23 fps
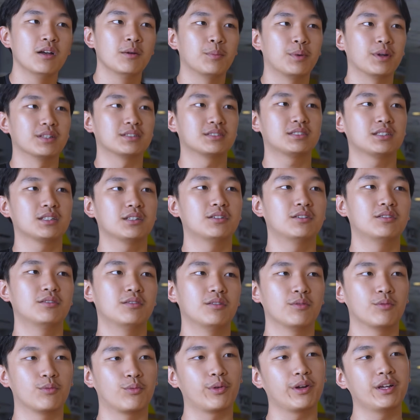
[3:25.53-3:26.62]
but it still
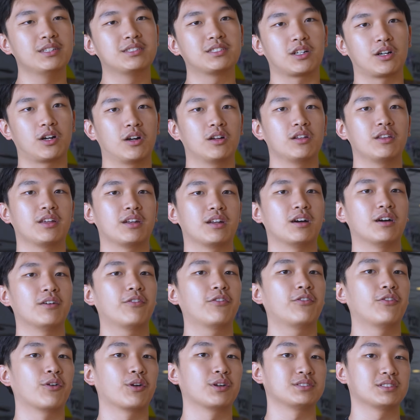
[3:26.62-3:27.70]
reads early enough
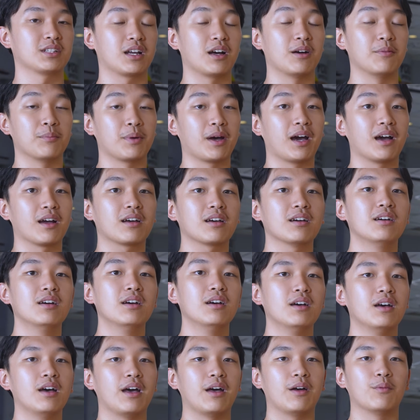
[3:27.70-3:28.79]
for it to come back.
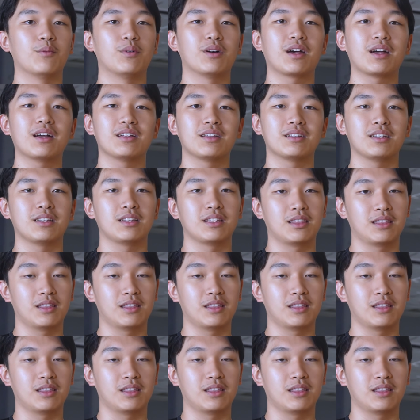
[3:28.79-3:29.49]
And what I